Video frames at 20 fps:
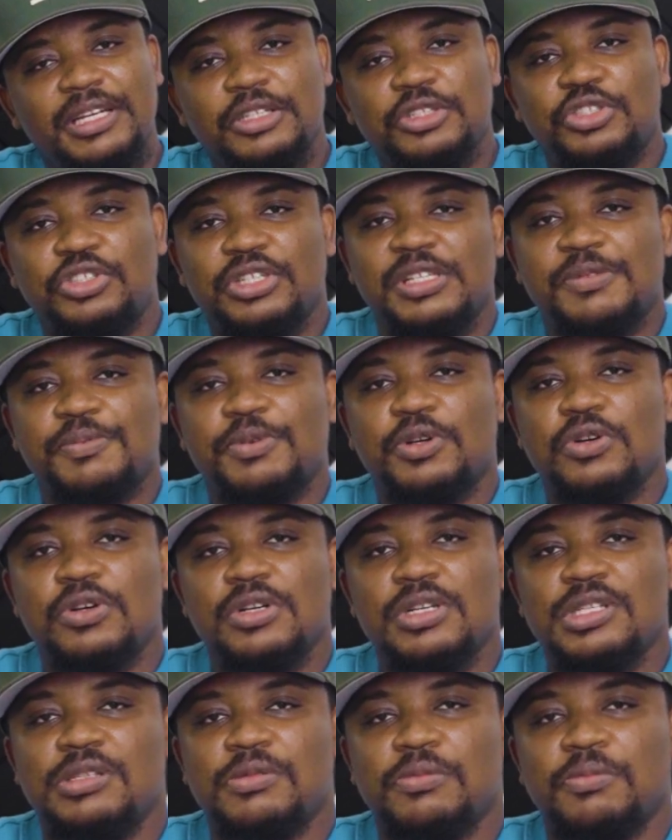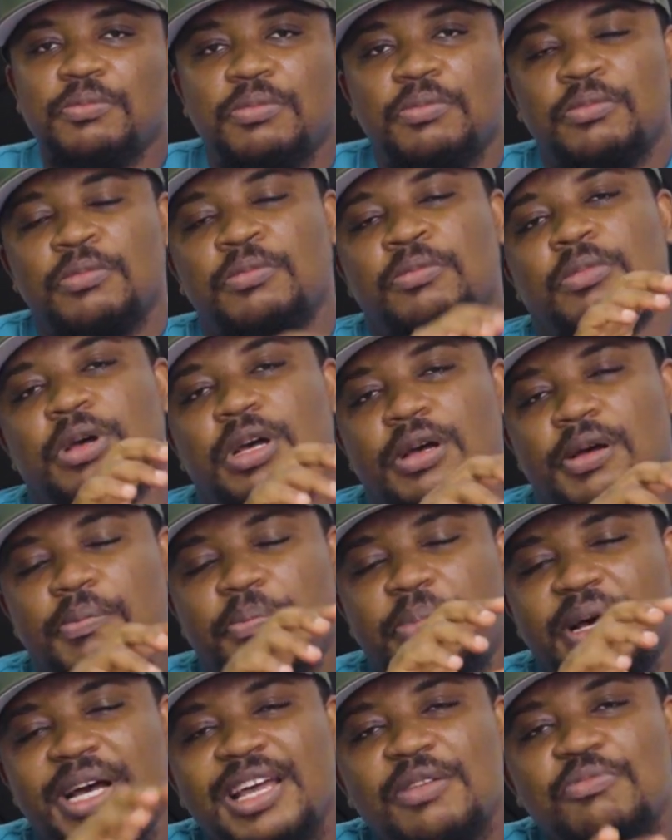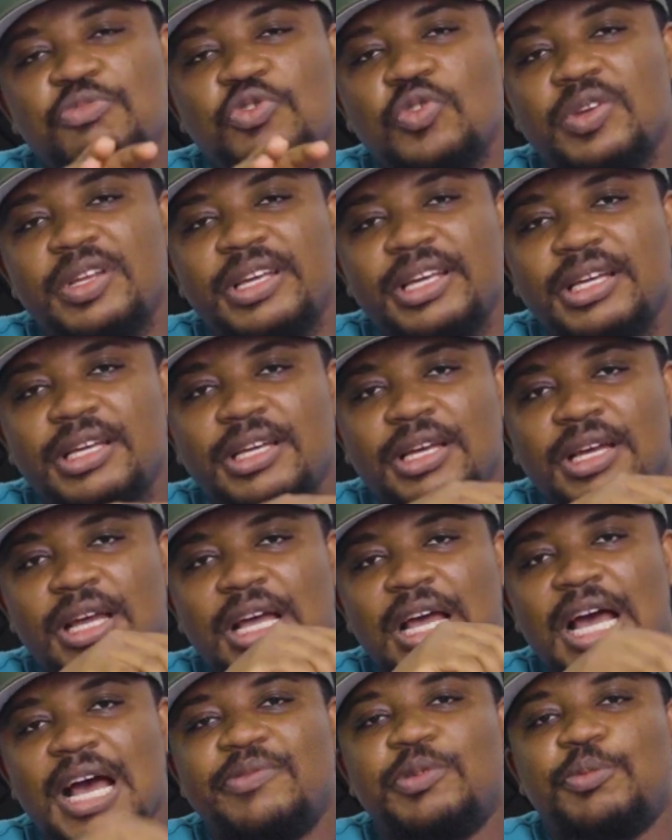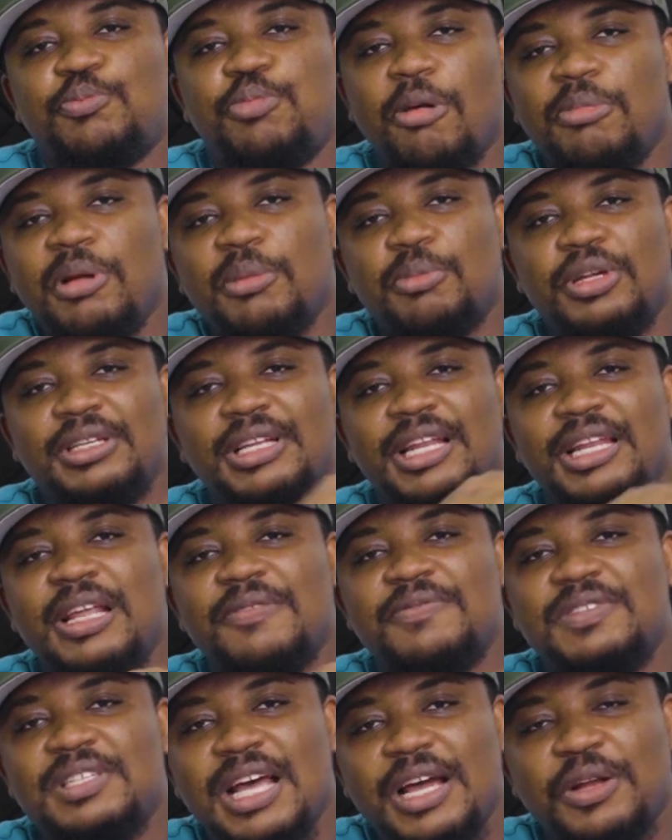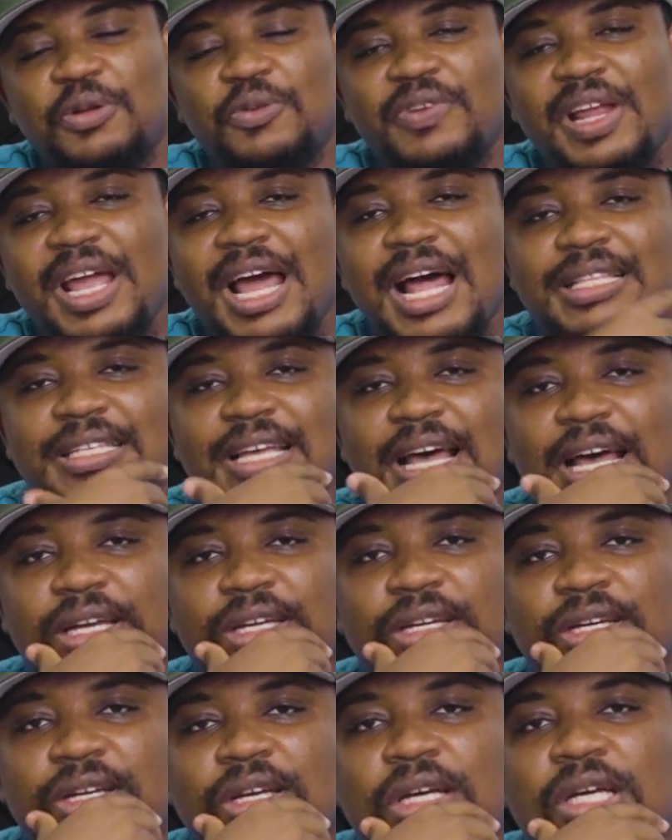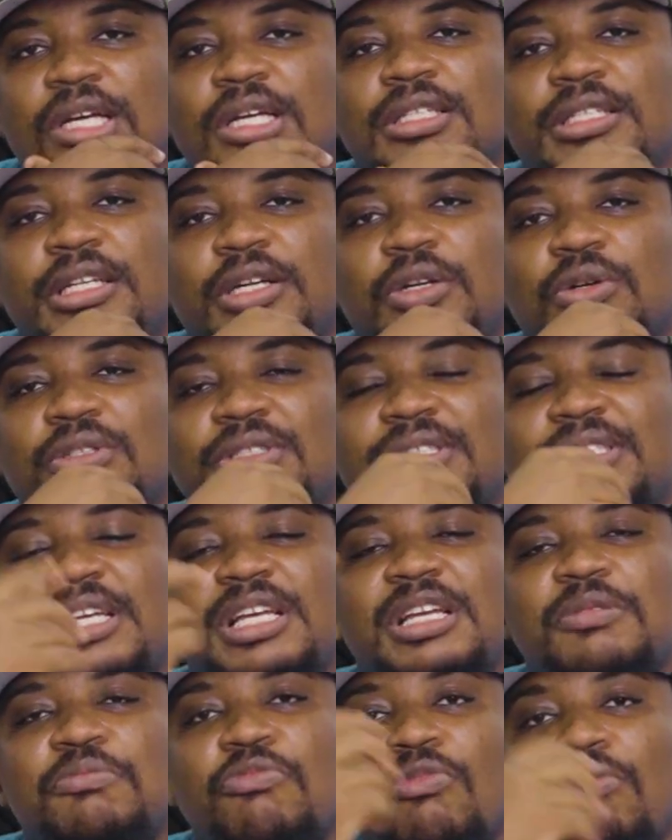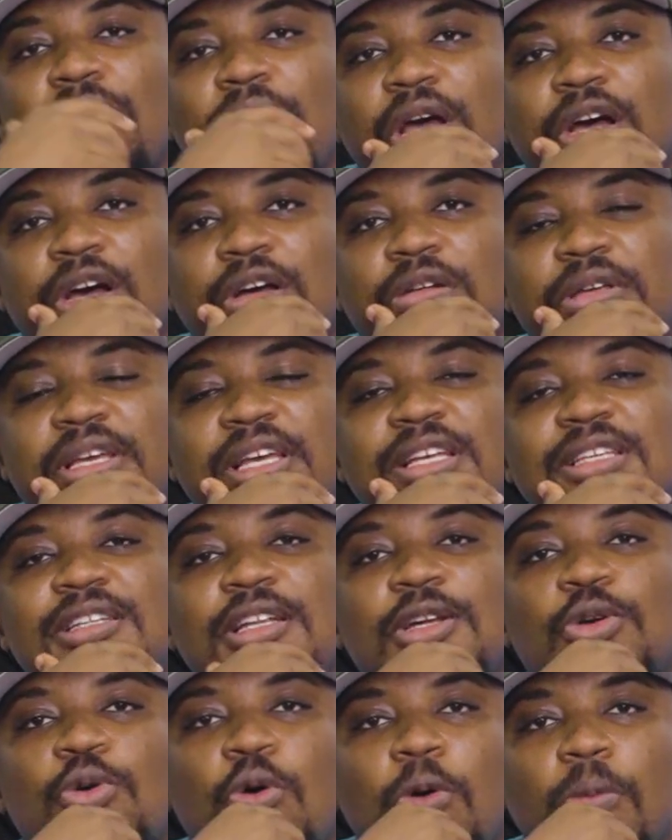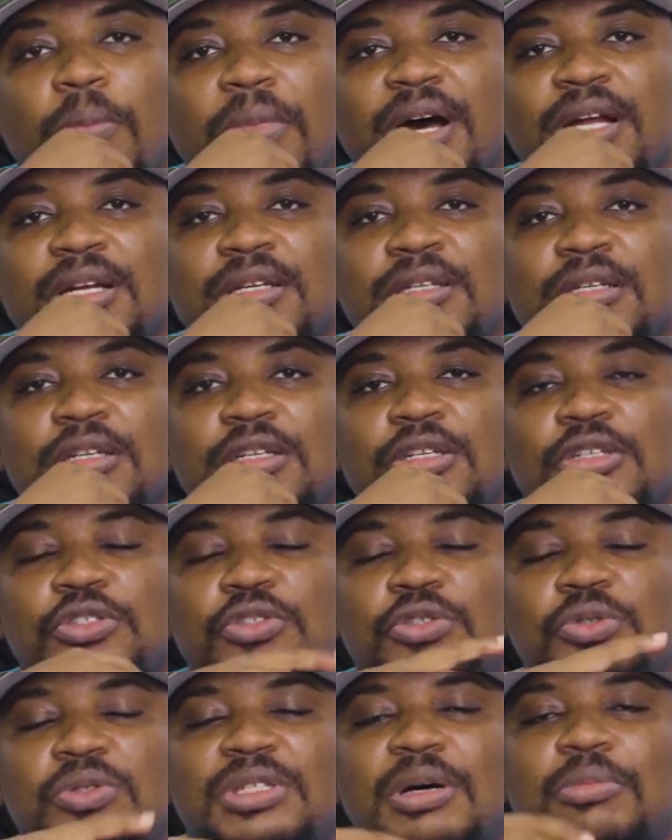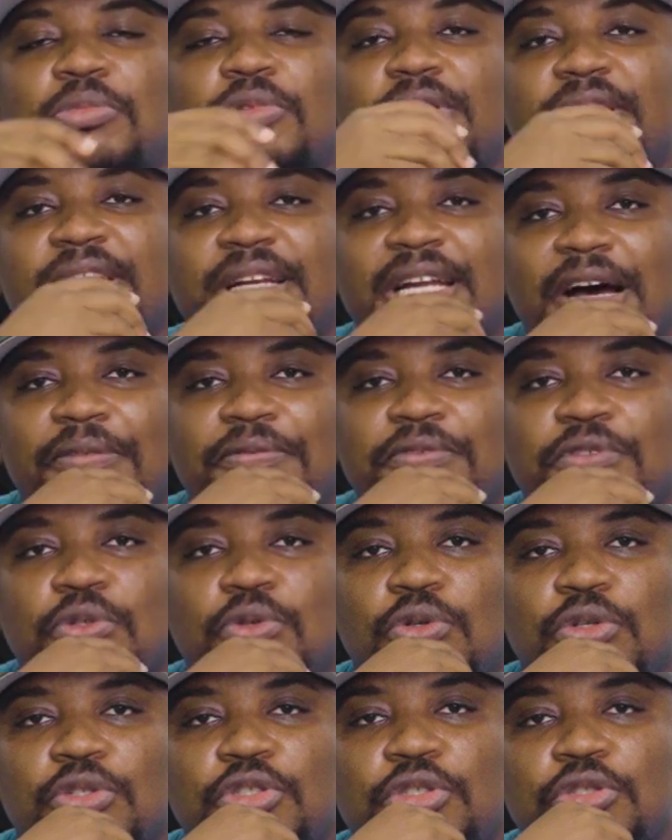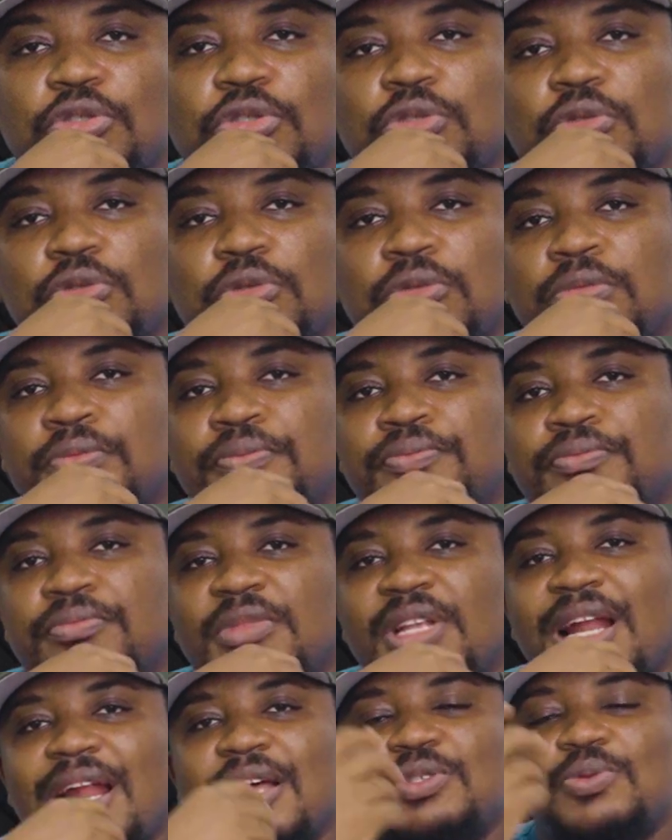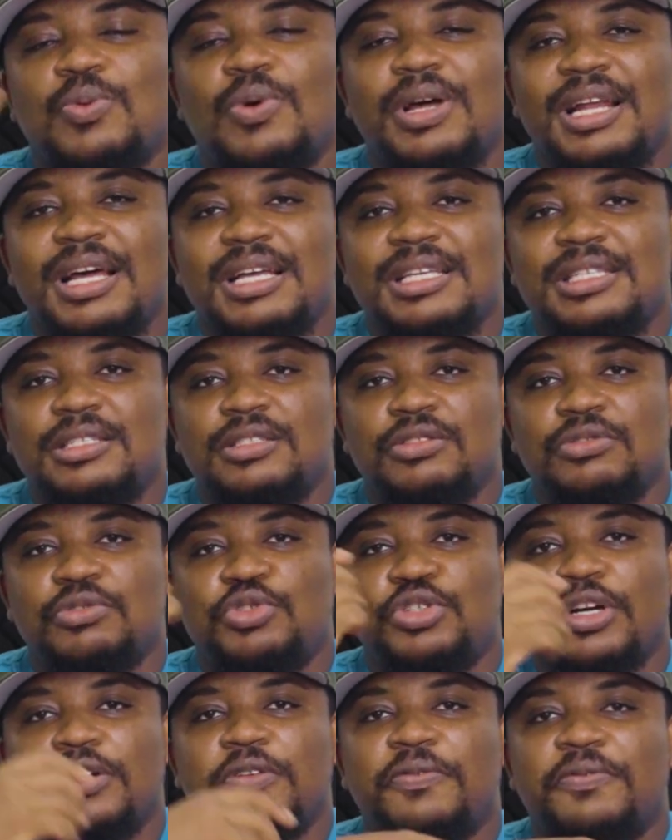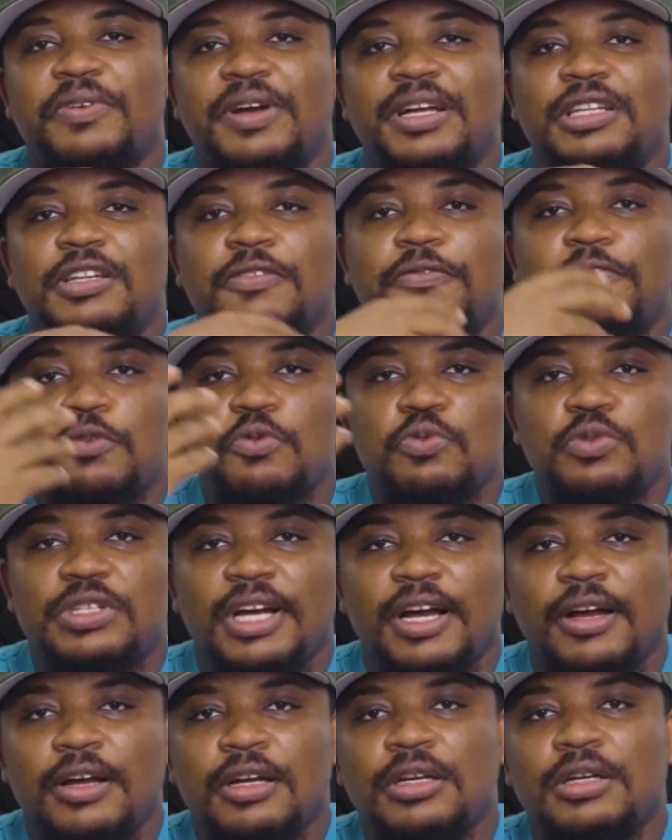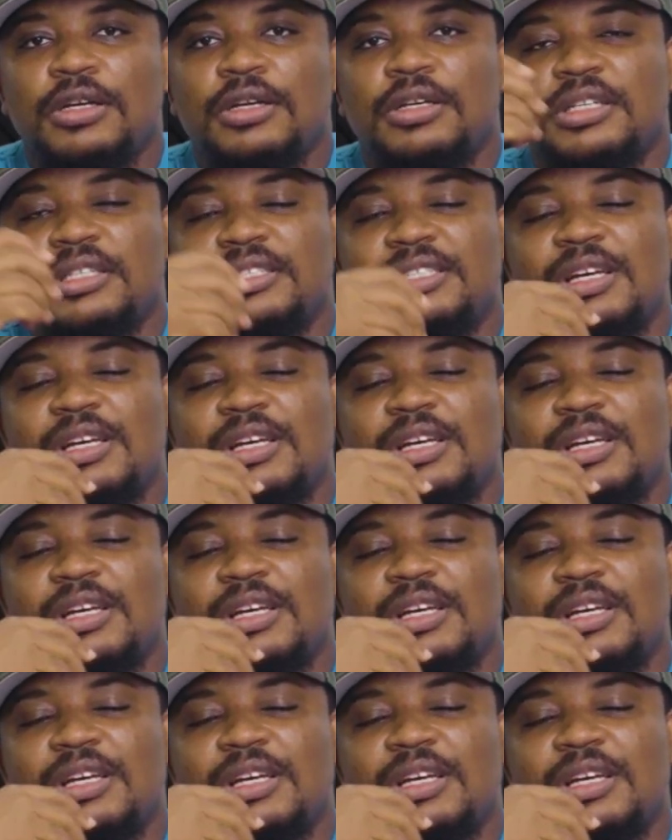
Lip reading: interest because Bayern Munich have a problem on the left side of their attack. They don't deem Kingsley Coman suitable enough to continue, and as well as trying to find the future and